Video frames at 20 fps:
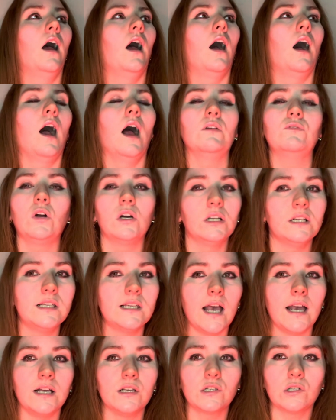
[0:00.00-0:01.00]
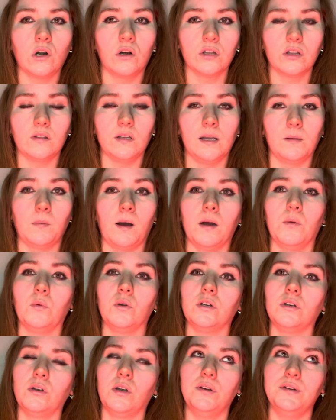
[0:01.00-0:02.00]
I've got to say it's not a theme I would
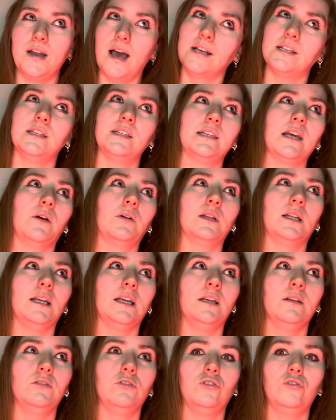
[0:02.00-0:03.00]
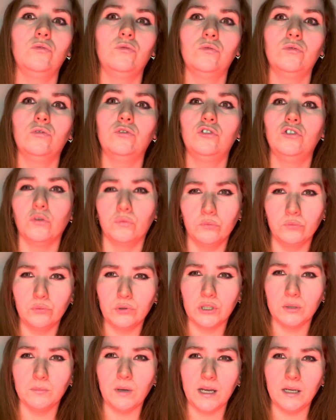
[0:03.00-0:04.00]
necessarily jump
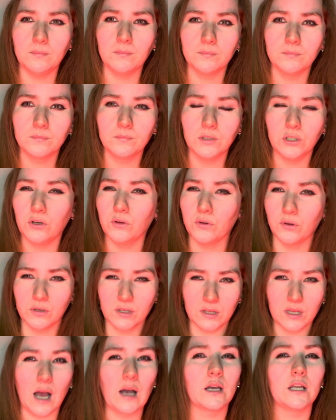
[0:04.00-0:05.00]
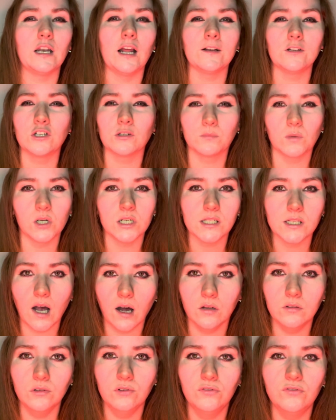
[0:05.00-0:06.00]
to make, you know, that connection
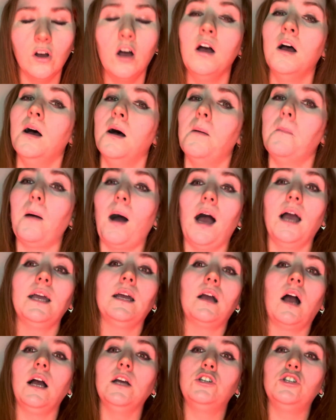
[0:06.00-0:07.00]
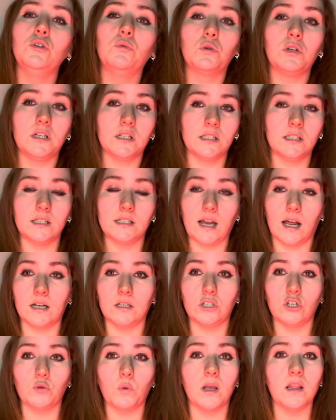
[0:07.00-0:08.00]
myself, but I do
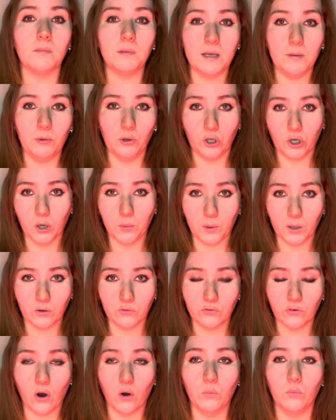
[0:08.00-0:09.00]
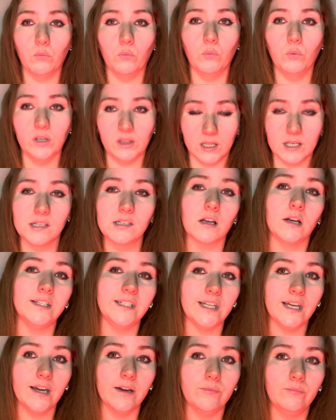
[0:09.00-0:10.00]
understand where the people are coming from with this
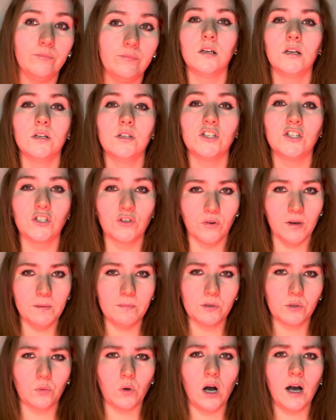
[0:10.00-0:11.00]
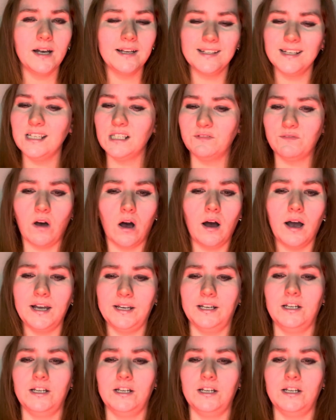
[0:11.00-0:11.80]
idea. Script-wise, it's fine.